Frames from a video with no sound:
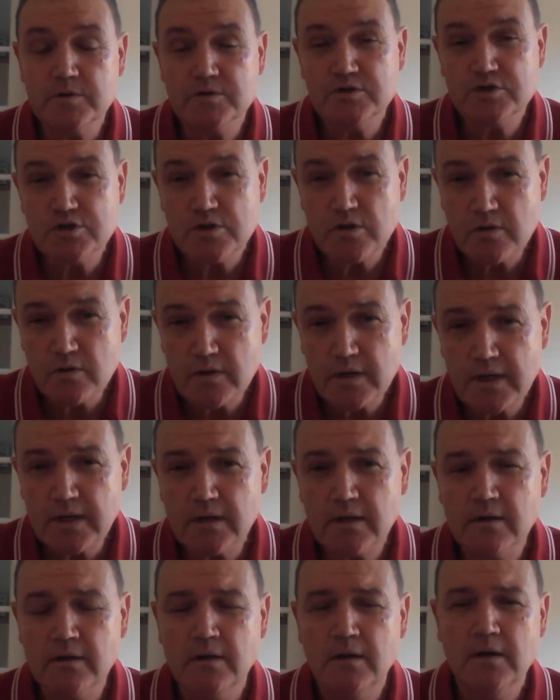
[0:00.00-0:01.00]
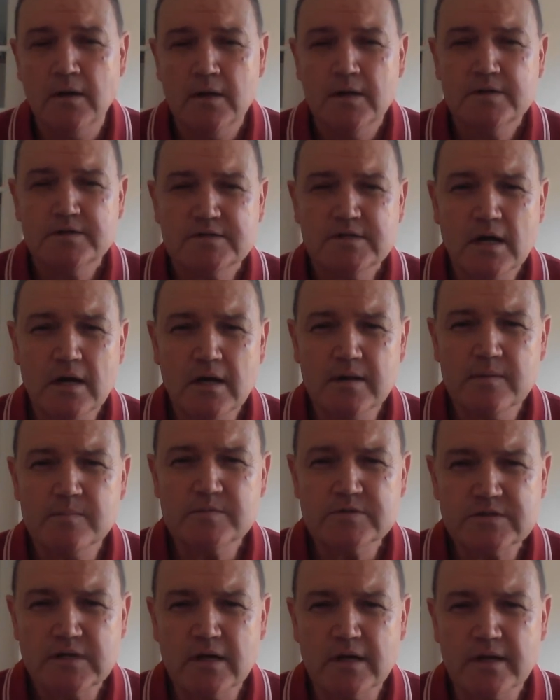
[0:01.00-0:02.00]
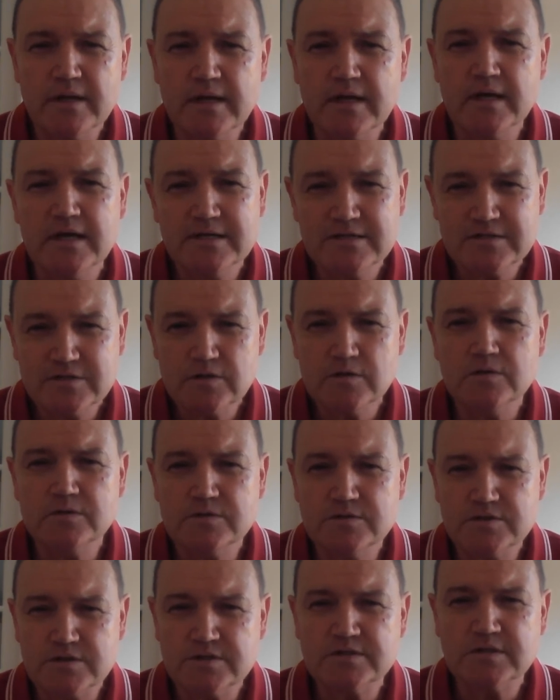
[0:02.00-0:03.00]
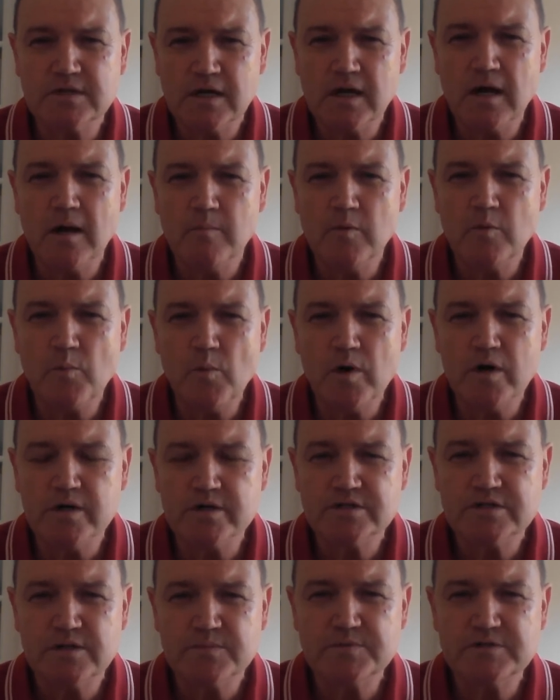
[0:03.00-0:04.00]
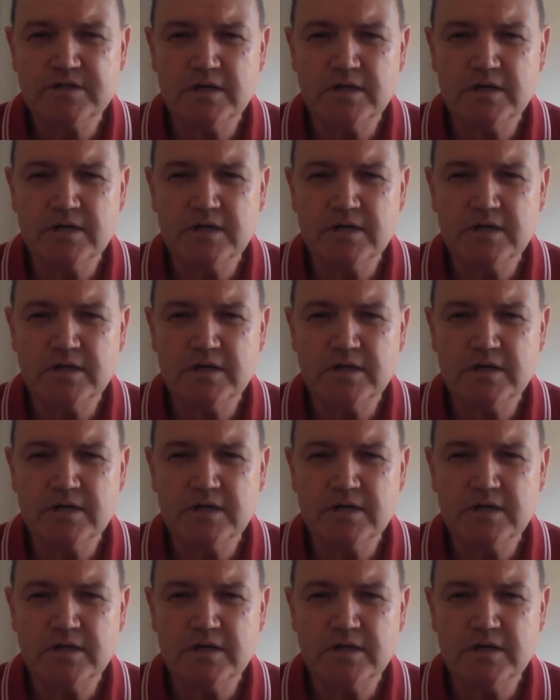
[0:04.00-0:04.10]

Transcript: And during times like that, it's good just to come and worship.